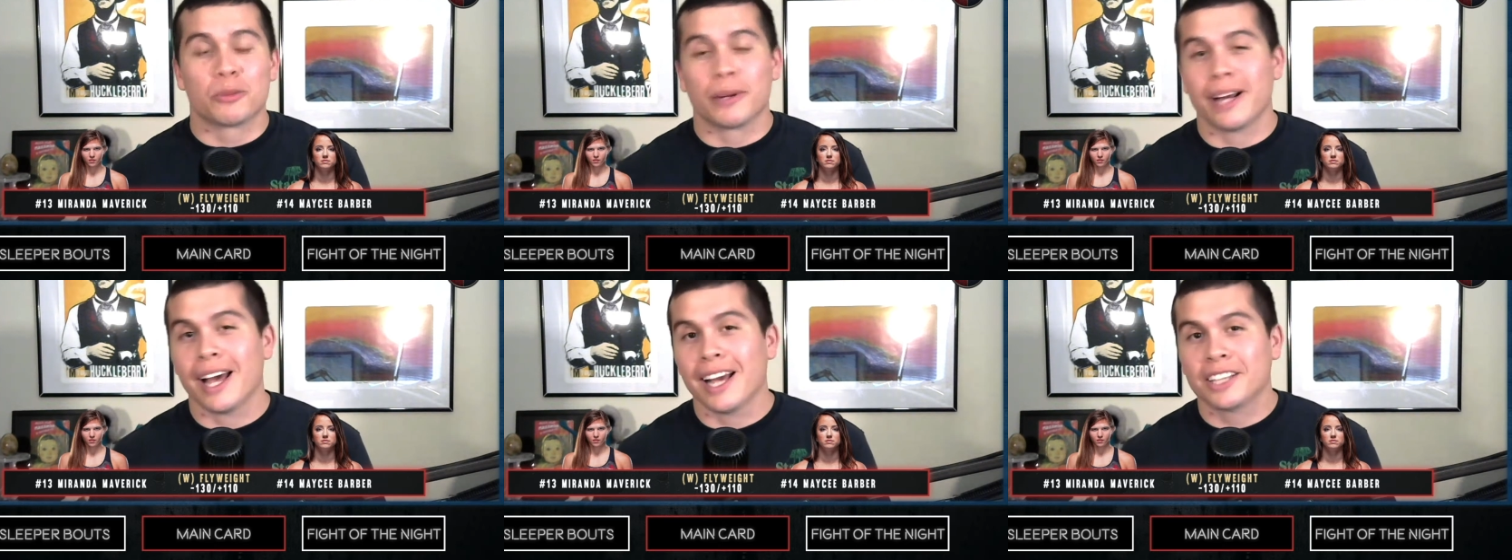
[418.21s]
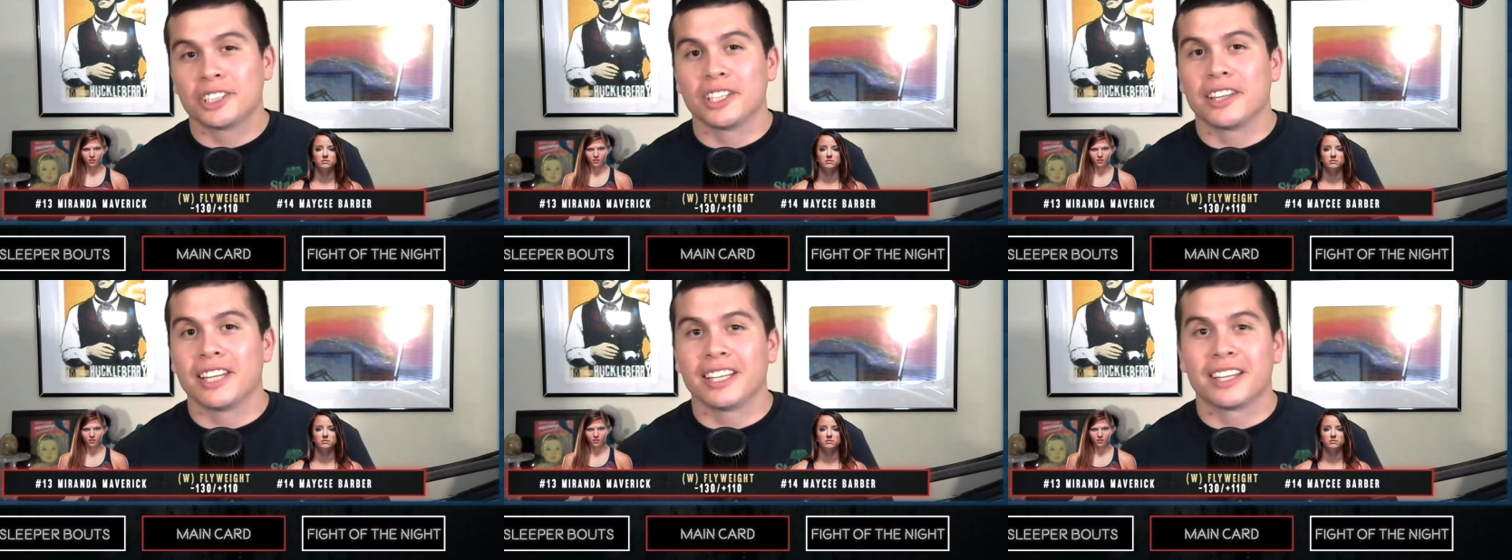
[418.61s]
but I
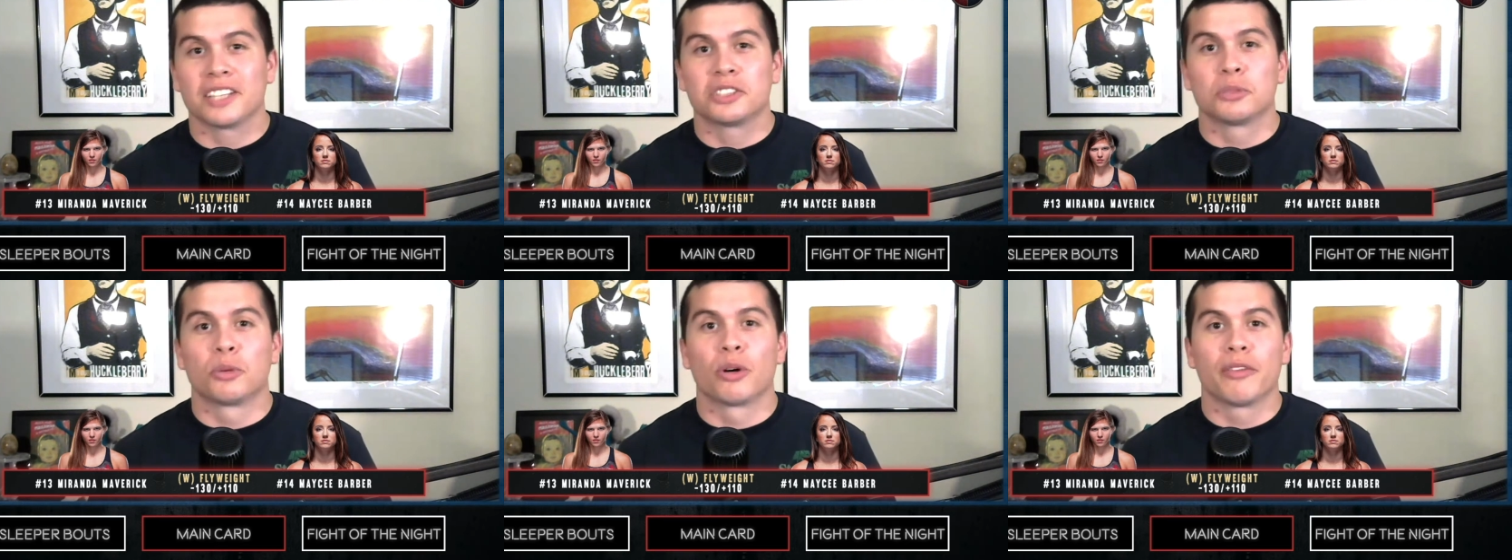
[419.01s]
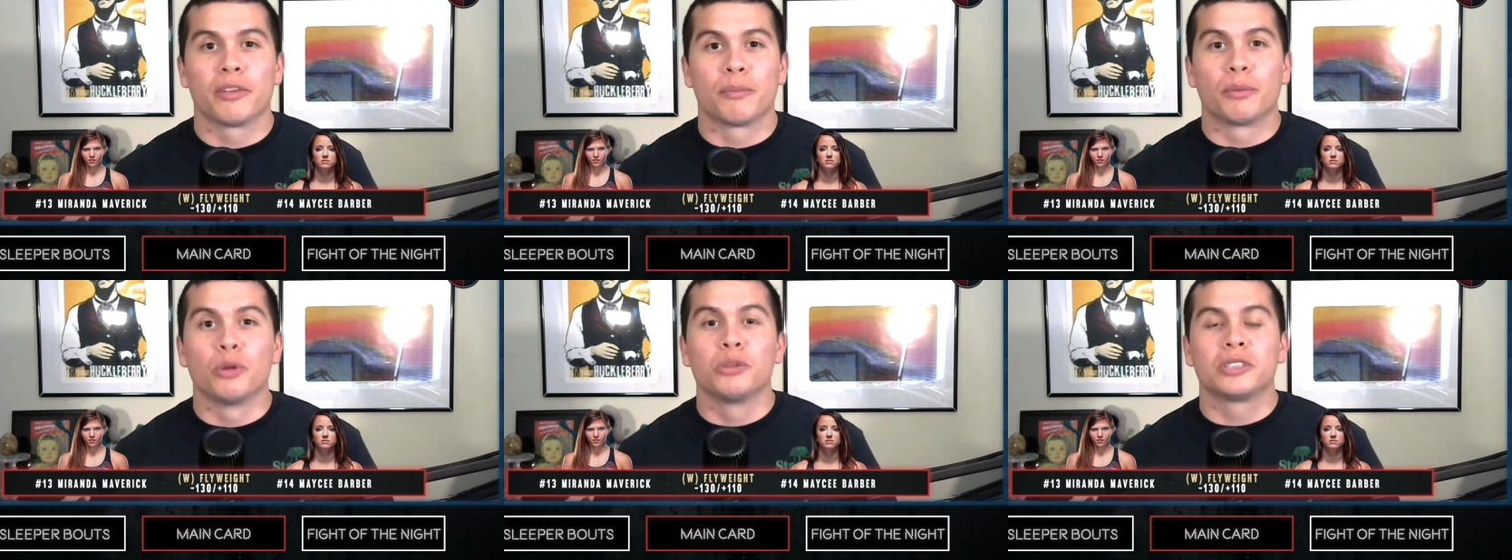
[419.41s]
actually think that's more of the
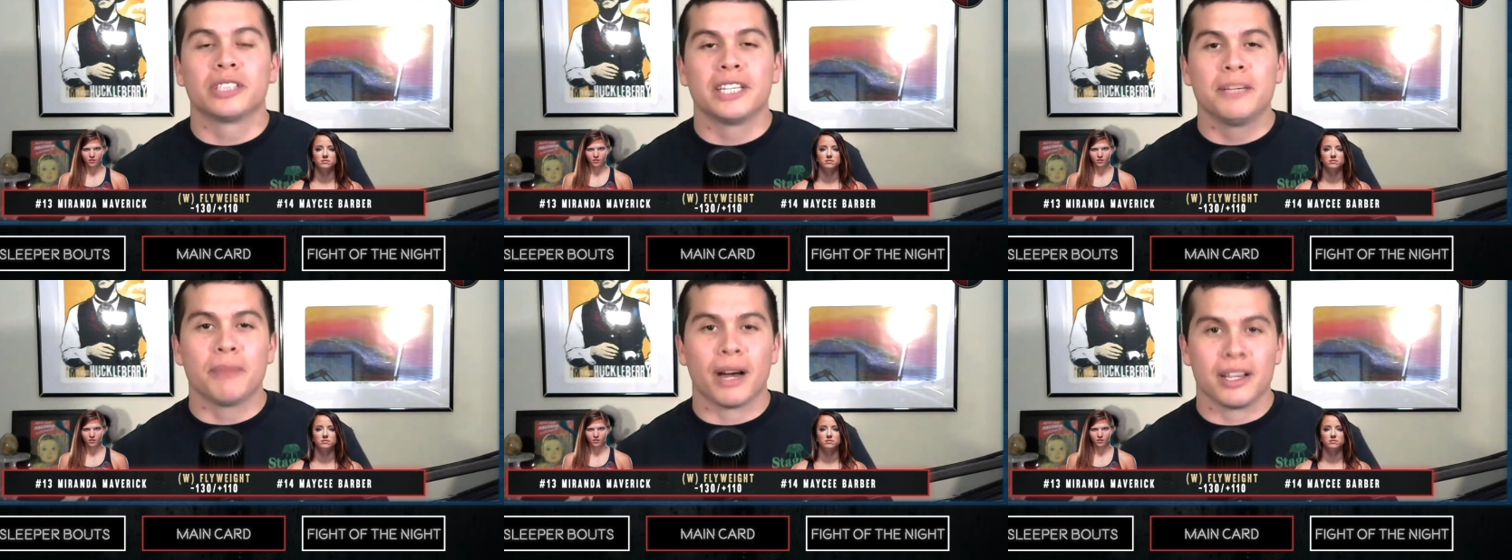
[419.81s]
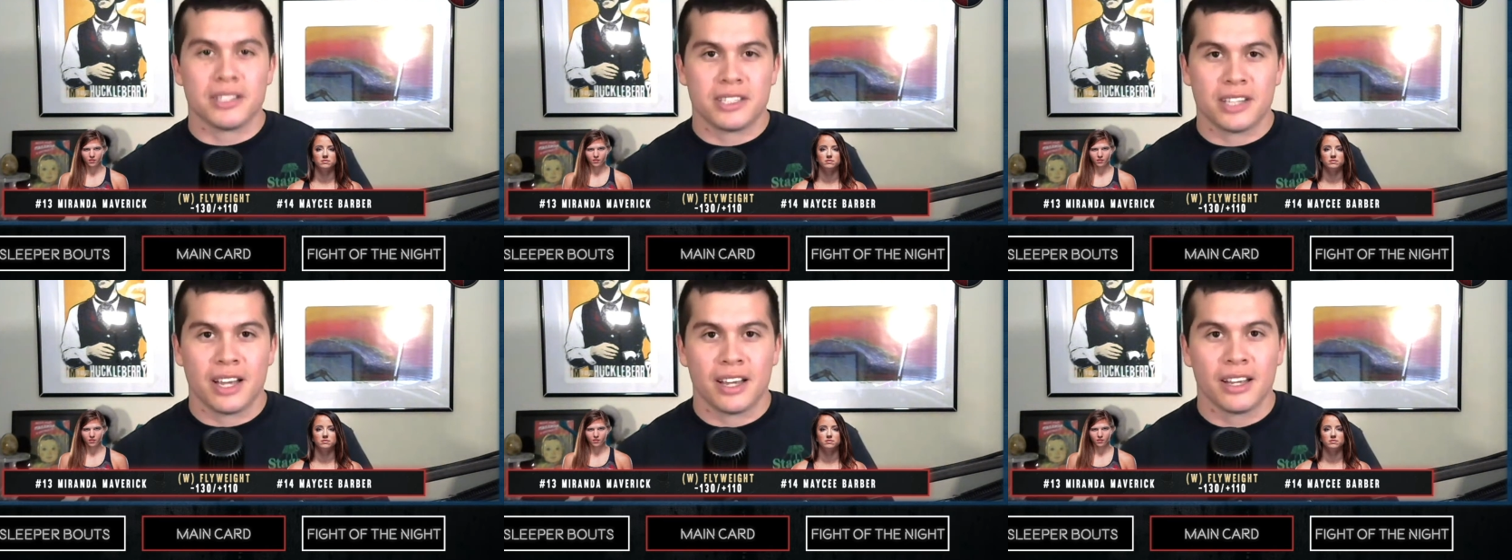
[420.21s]
Bruce Lee
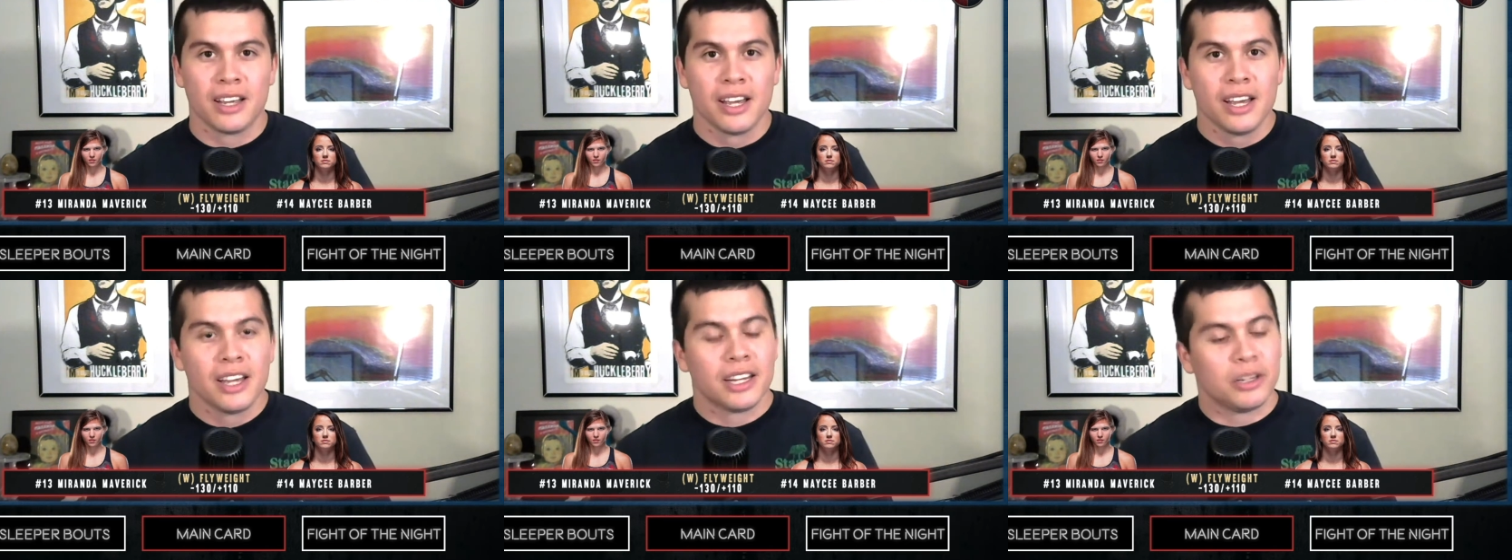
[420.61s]
mindset. Mm-hmm.